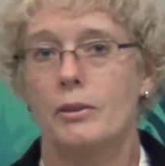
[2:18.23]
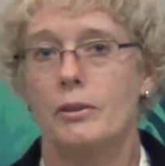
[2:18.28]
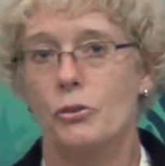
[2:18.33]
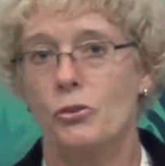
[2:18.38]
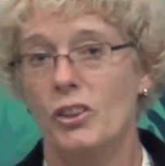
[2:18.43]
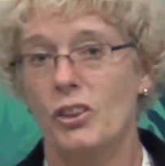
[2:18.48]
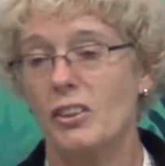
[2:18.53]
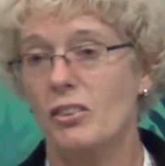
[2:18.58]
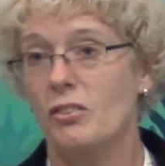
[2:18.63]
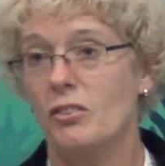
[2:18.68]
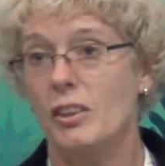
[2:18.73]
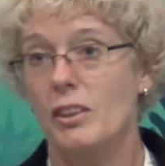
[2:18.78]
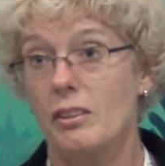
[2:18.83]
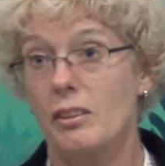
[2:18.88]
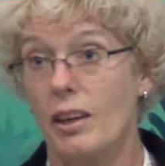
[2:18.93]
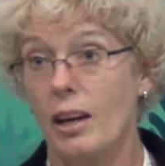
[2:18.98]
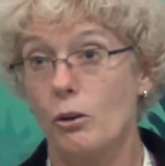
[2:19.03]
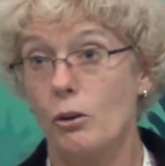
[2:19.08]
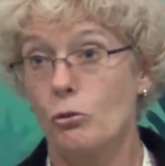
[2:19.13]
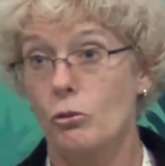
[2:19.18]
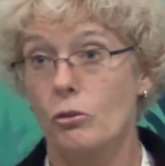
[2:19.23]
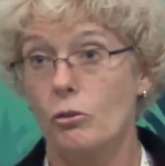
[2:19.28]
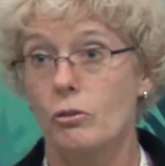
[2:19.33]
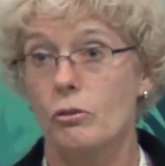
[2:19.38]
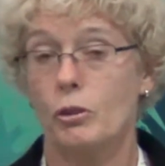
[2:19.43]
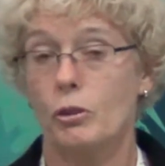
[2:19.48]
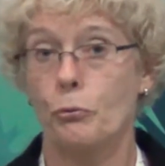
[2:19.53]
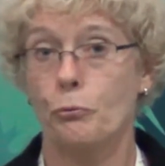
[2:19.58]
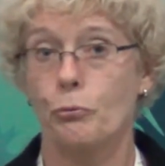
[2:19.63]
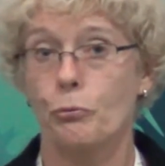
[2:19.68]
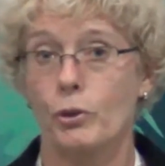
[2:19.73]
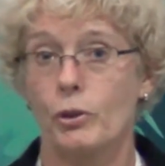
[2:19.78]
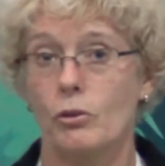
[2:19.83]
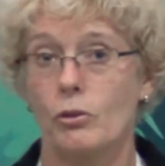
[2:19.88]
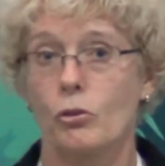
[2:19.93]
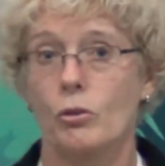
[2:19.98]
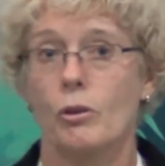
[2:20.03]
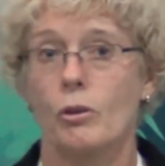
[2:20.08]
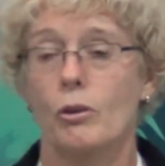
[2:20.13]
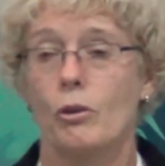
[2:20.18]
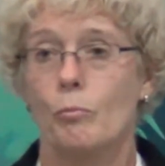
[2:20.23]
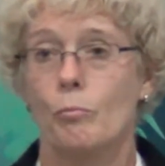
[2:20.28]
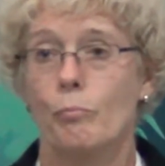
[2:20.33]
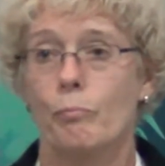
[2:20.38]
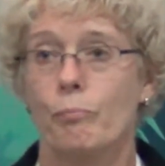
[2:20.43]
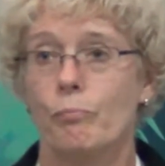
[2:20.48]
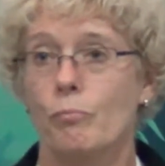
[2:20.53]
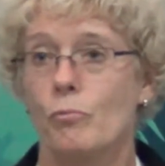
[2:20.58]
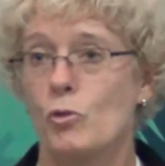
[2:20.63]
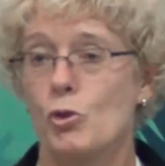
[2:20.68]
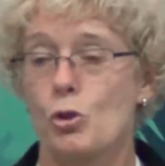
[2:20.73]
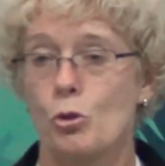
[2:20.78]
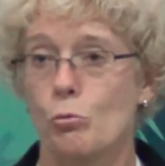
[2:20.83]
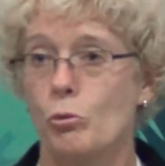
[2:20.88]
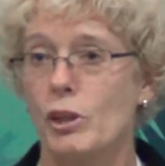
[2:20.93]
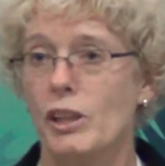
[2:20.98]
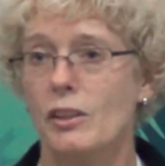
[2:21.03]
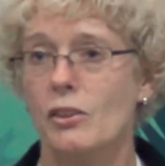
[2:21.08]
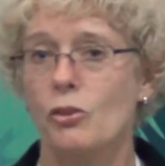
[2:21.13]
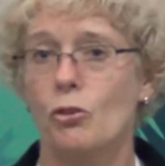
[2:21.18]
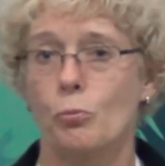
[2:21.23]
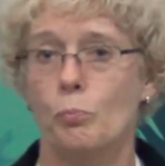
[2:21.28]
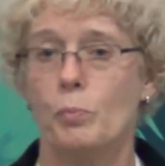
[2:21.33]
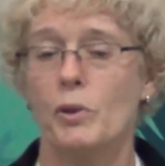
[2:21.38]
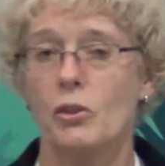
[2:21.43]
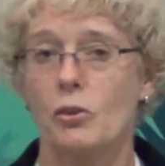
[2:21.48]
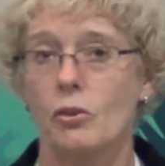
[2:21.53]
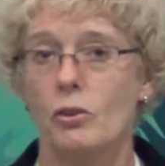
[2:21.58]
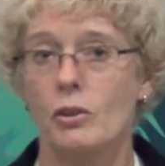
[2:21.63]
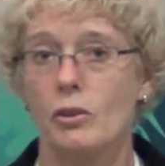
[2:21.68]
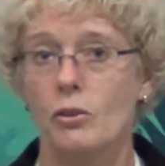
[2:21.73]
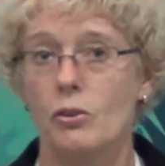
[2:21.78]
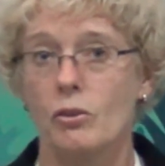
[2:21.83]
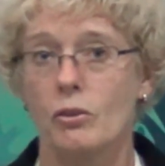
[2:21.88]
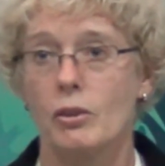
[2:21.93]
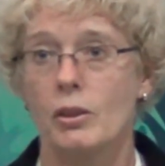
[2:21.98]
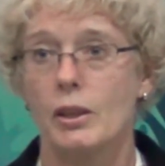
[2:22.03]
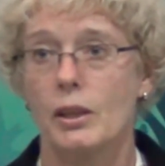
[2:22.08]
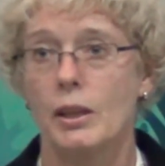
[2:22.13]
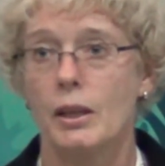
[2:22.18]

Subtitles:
60,000 different tree species,